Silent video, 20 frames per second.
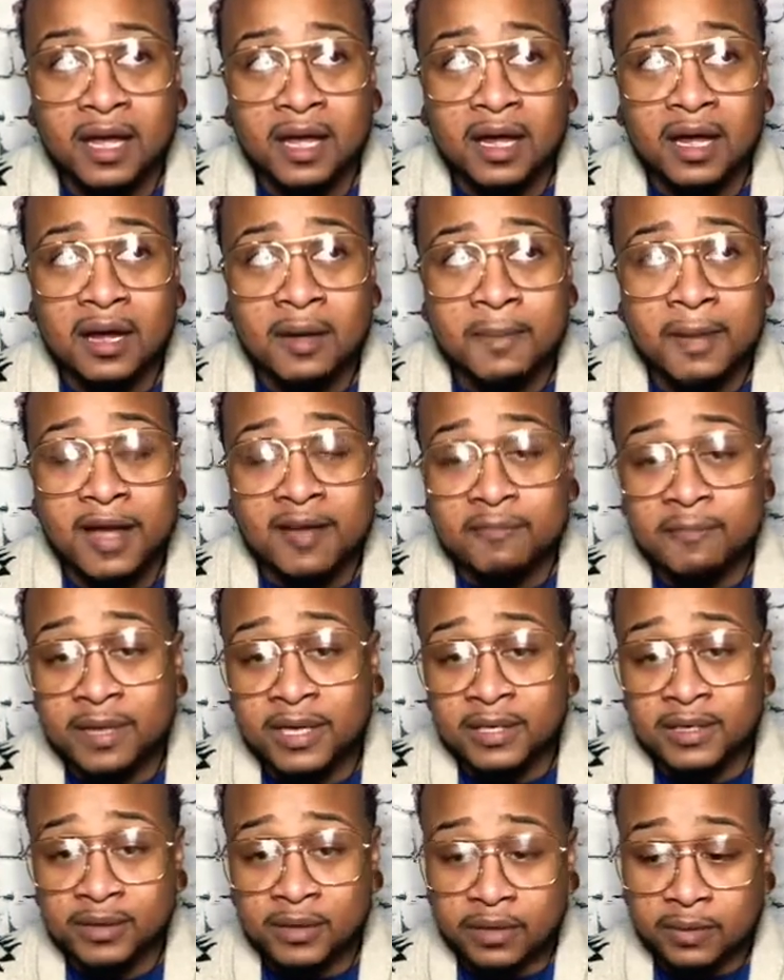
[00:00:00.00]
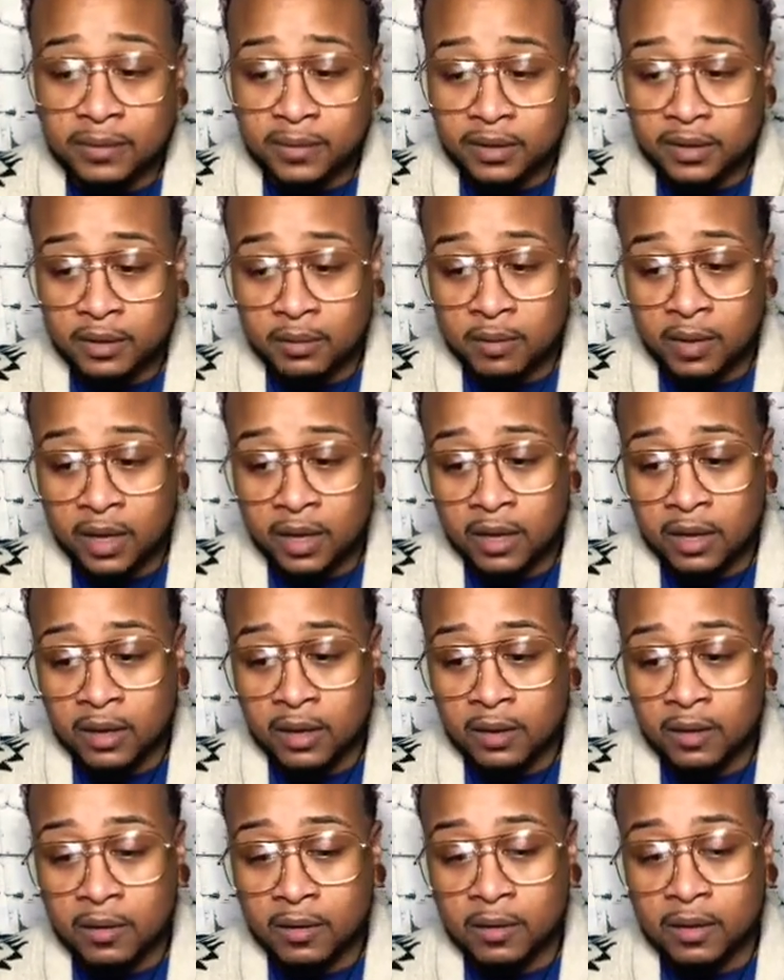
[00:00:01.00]
I've been doing really
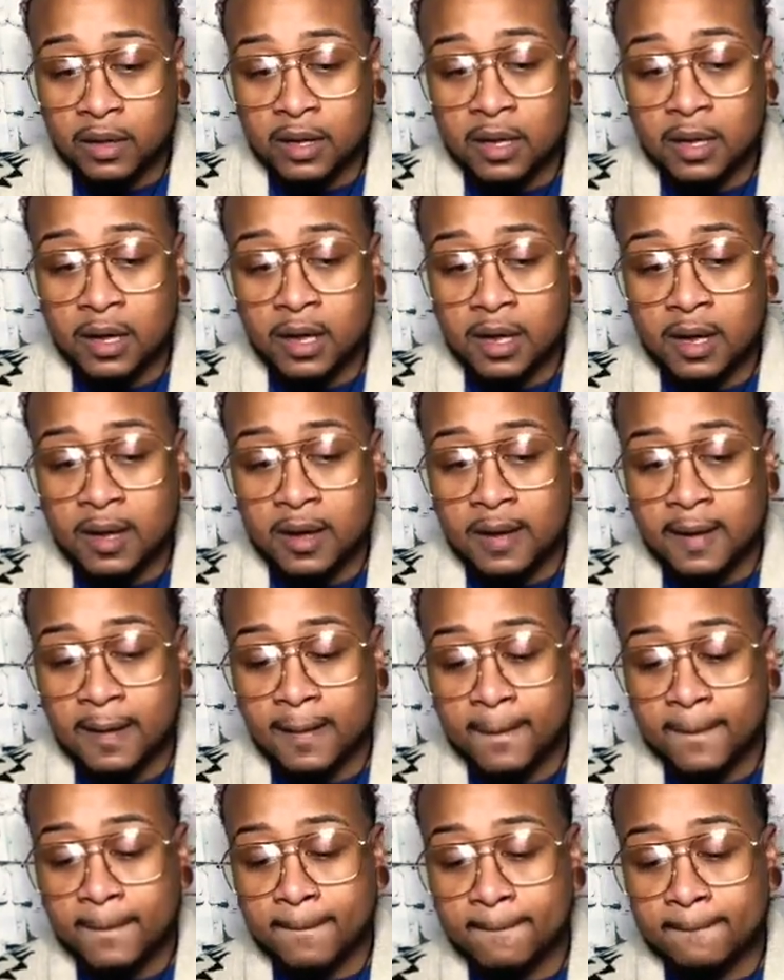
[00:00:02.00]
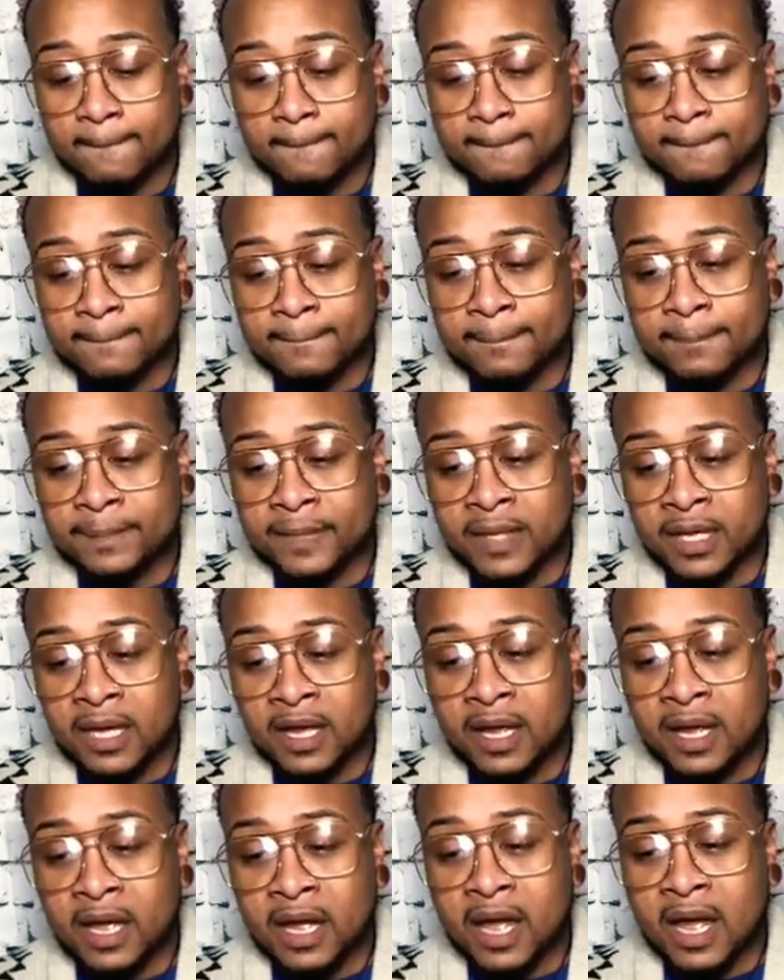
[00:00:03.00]
well.
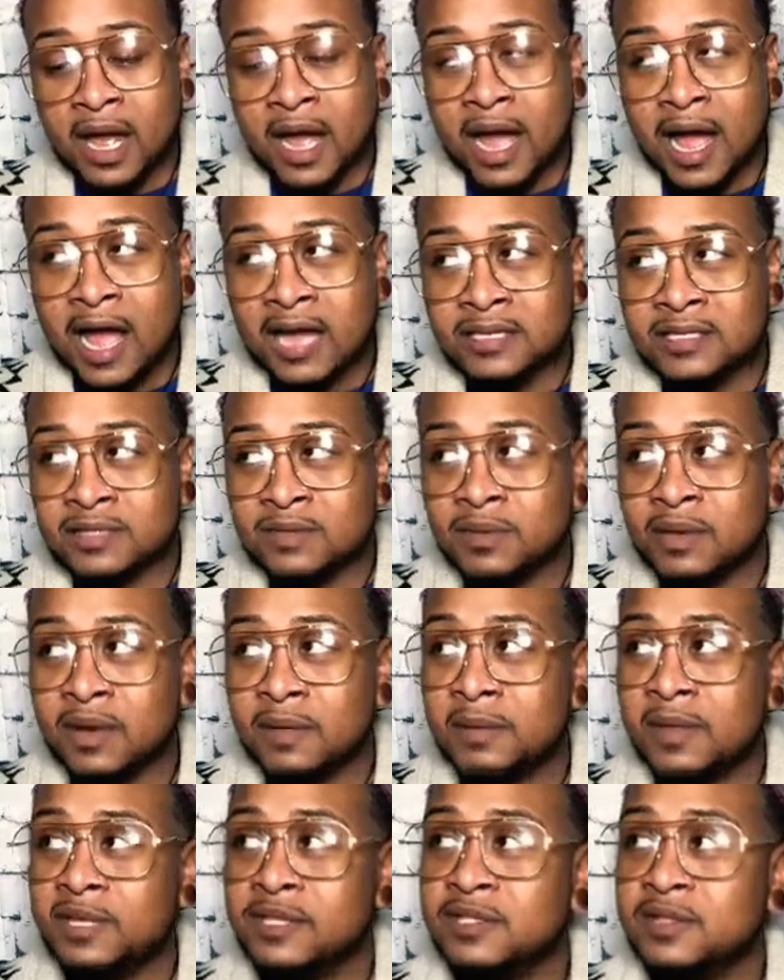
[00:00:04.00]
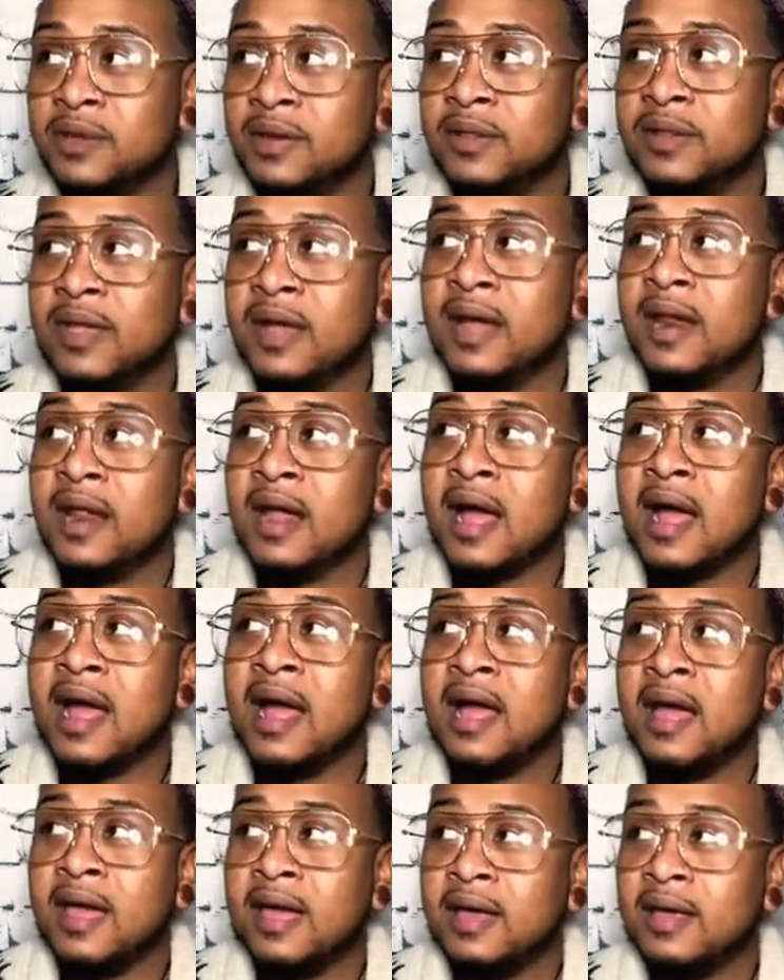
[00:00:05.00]
I just want to make sure that
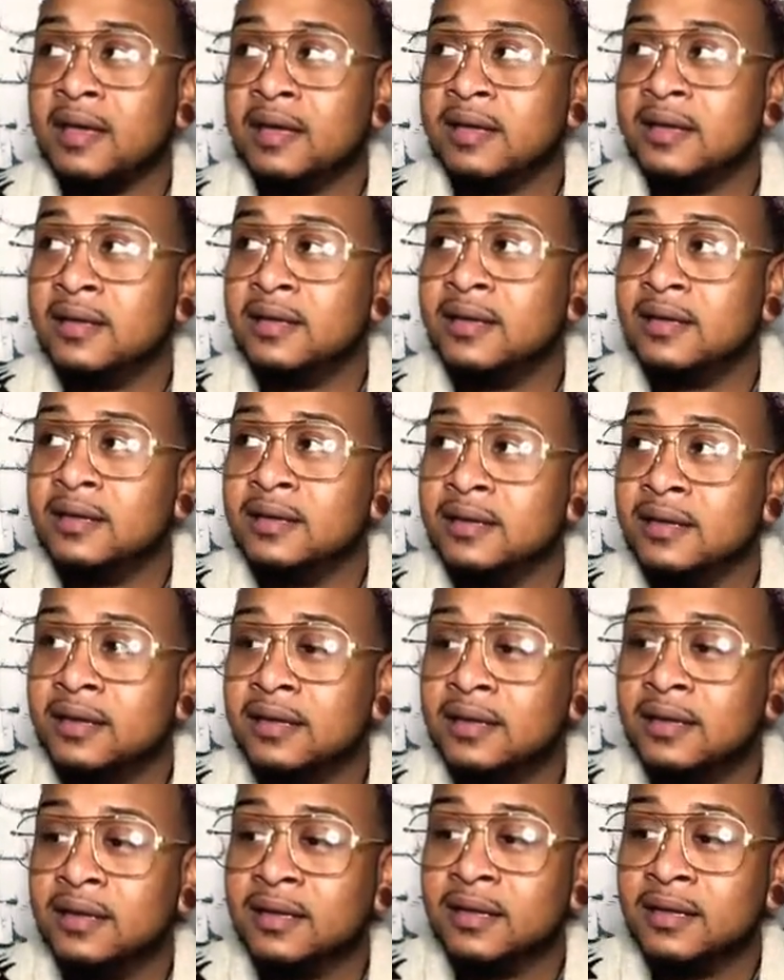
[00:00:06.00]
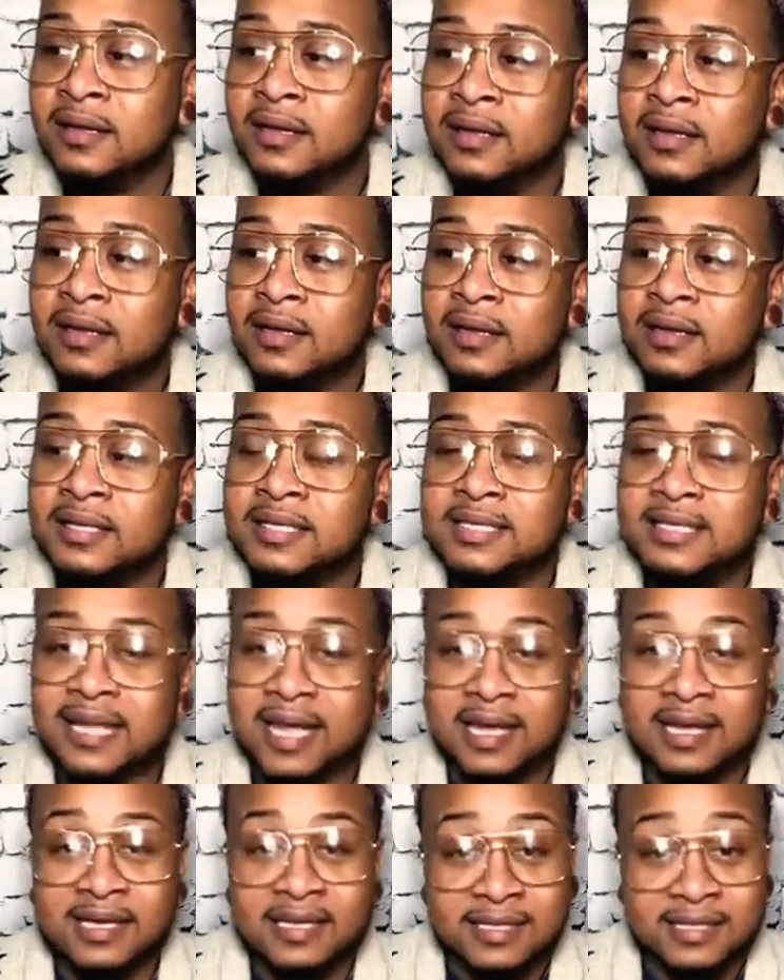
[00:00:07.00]
I
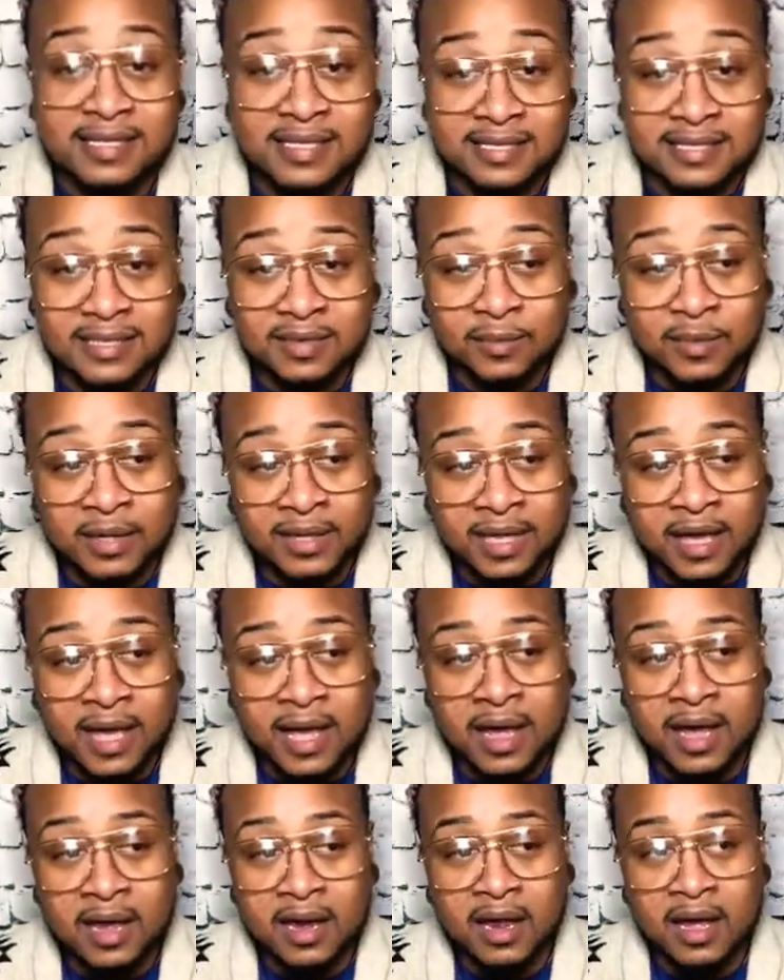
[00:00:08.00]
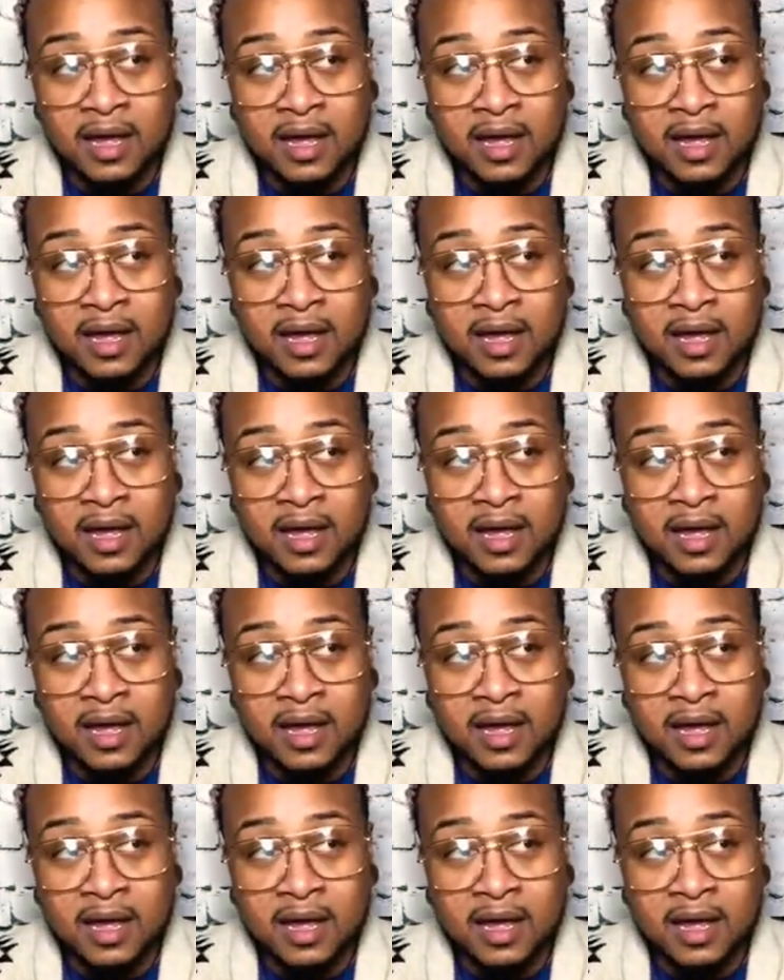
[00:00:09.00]
stay consistent with that.